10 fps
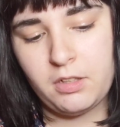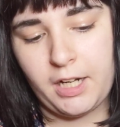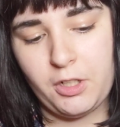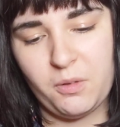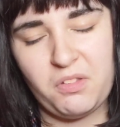
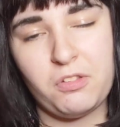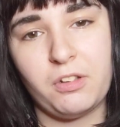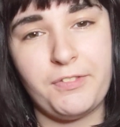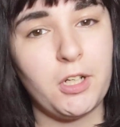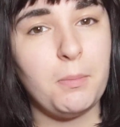I know it's still
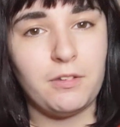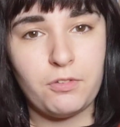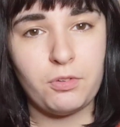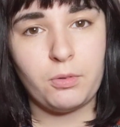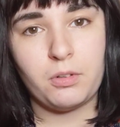available in
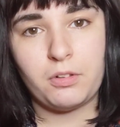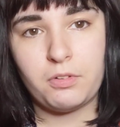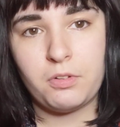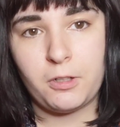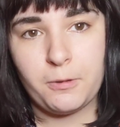
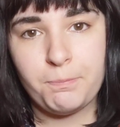stores.